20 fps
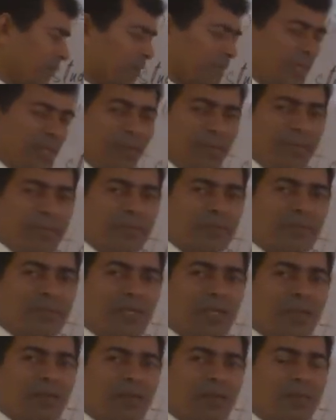A person
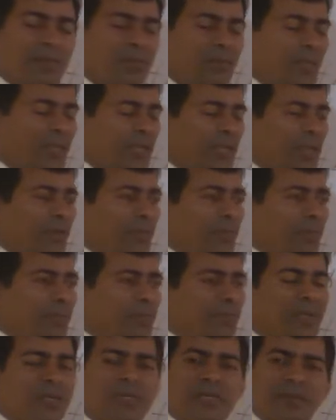may have
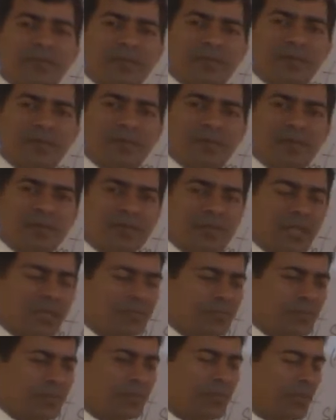many different
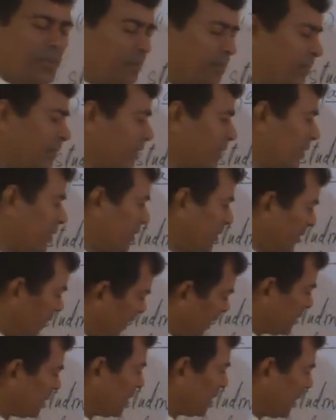types of aim. He
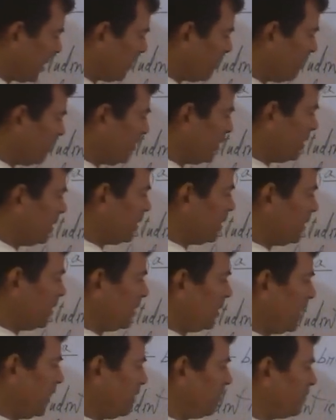has an aim in
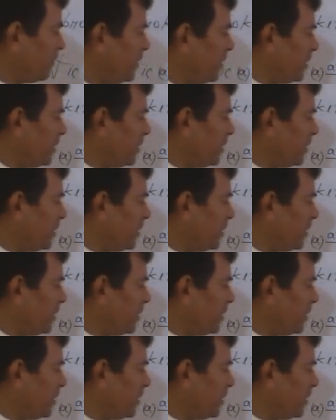life.